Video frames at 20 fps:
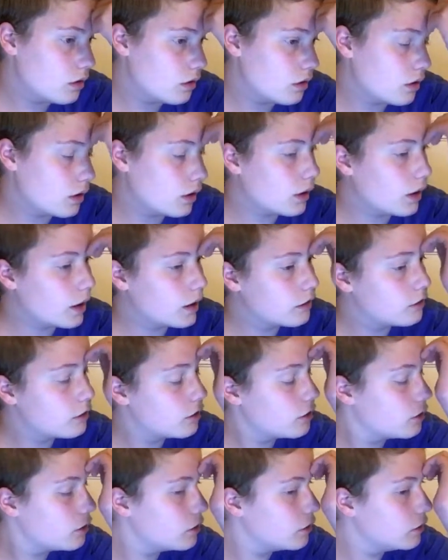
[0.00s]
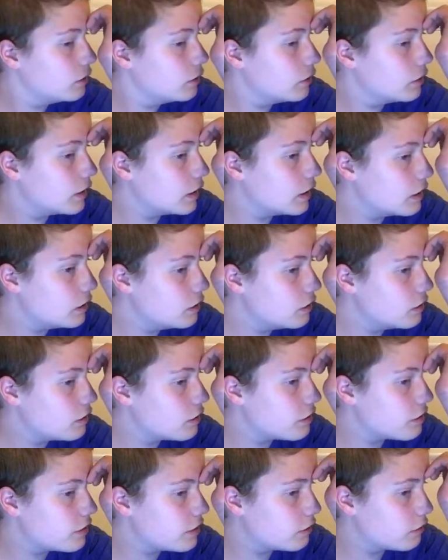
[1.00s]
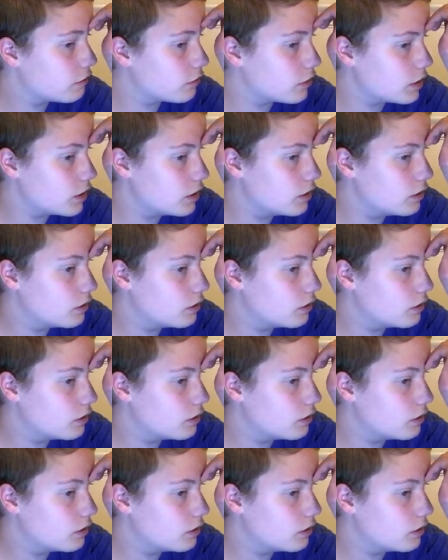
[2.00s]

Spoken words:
I could, in theory,